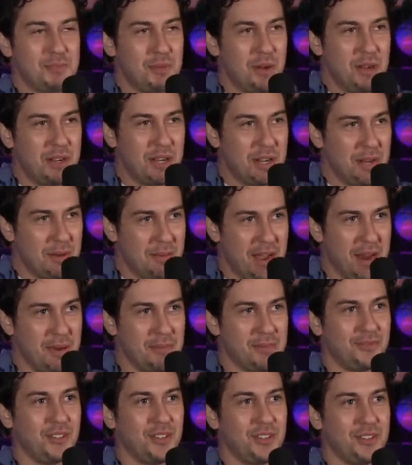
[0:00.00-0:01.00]
spoken about it
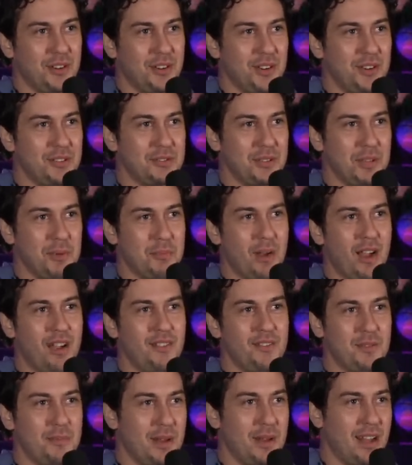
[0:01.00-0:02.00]
before. Yeah, you're always yeah. really
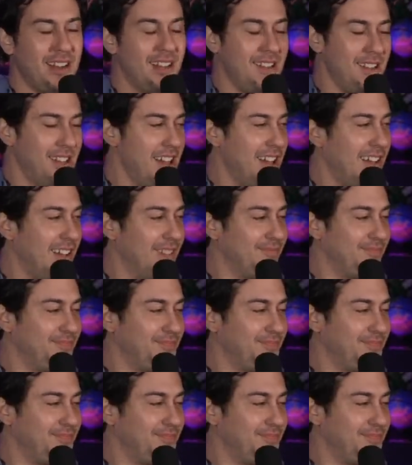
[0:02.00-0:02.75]
private about it. Yeah.